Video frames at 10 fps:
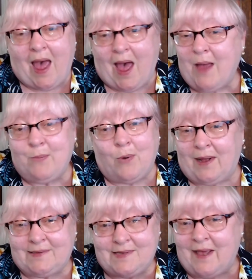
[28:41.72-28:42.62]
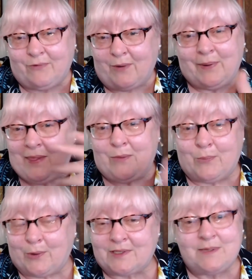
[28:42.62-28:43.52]
I want everyone in
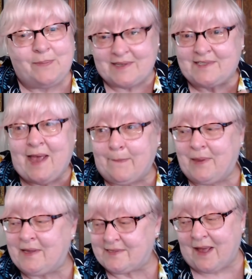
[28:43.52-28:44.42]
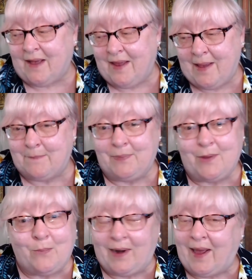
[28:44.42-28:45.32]
the world to be as happy as I am
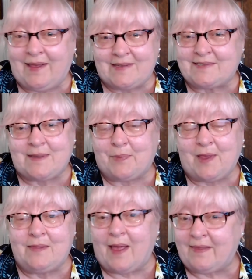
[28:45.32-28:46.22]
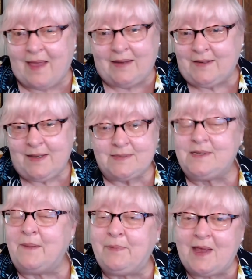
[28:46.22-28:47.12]
when I get something like that,
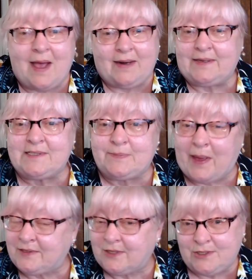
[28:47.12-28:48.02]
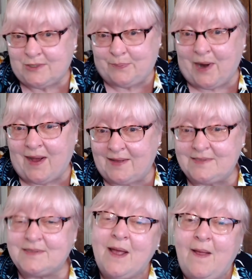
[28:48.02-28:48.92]
something unexpected, a
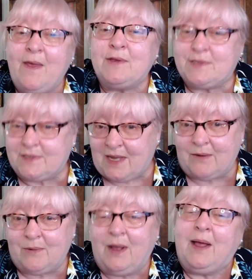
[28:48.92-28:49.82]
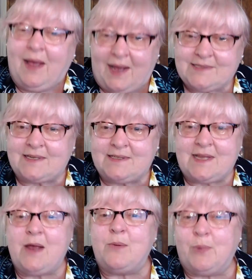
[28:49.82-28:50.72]
surprise. So as I
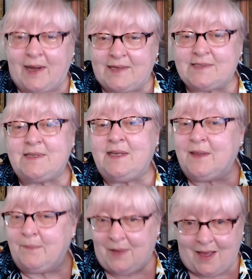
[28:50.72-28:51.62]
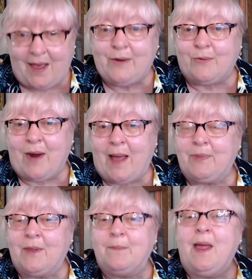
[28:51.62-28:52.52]
say, when I see them, I
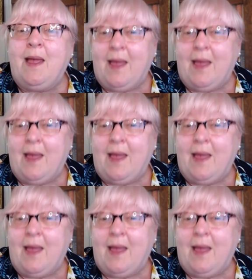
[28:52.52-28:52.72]
grab them.